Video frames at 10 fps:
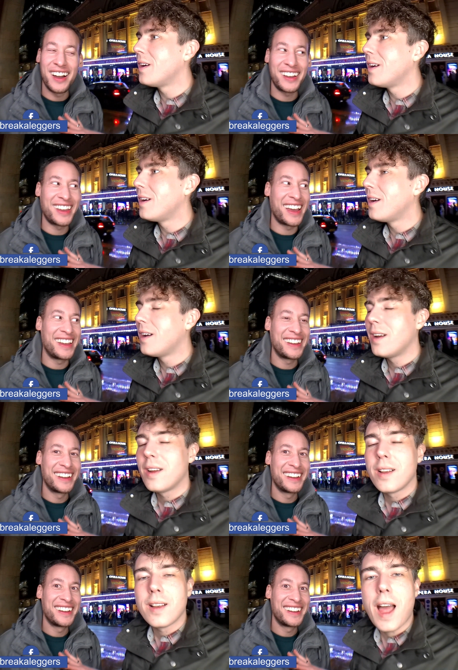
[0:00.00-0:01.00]
Speaker 1: Okay.
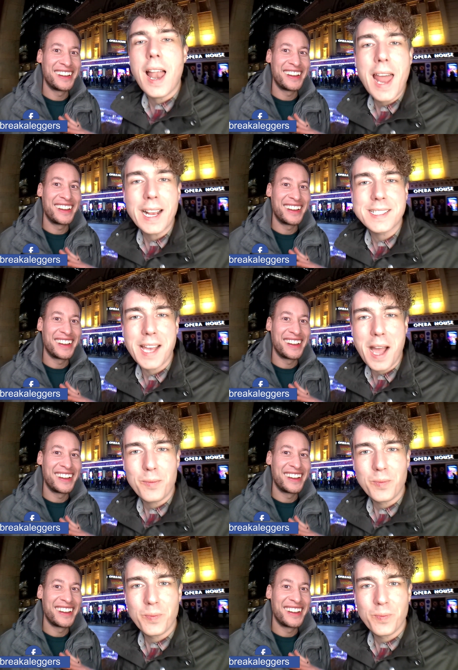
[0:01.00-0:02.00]
Speaker 2: Alexa,
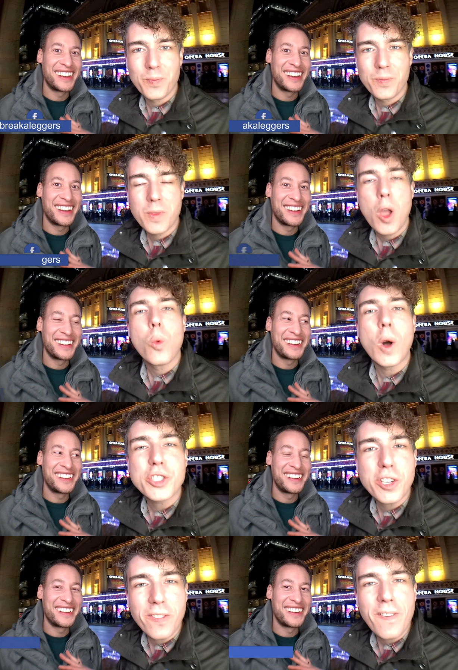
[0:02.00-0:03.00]

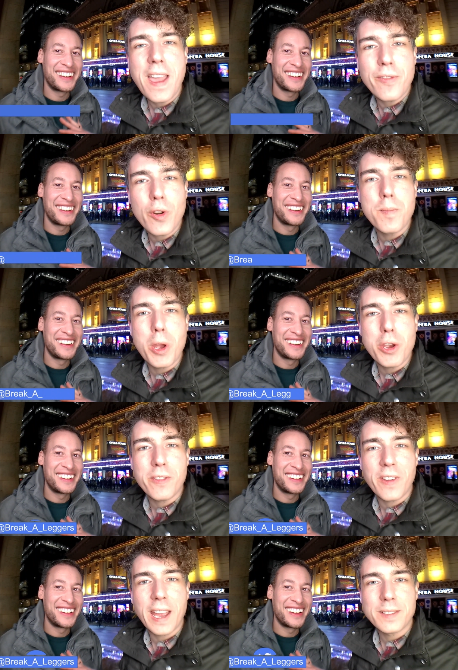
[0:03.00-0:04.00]
what's your favourite
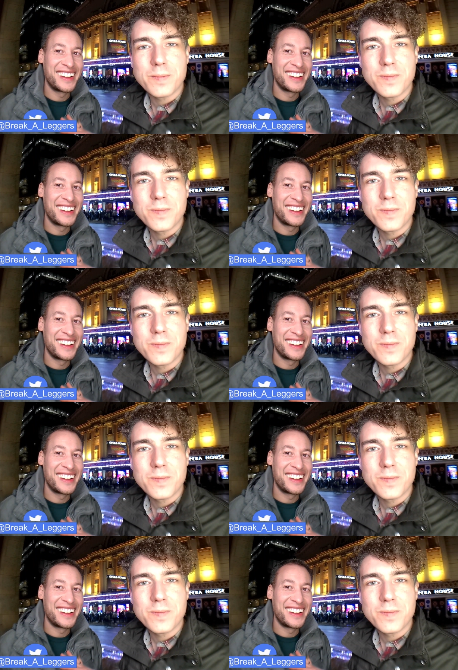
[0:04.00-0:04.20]
movie?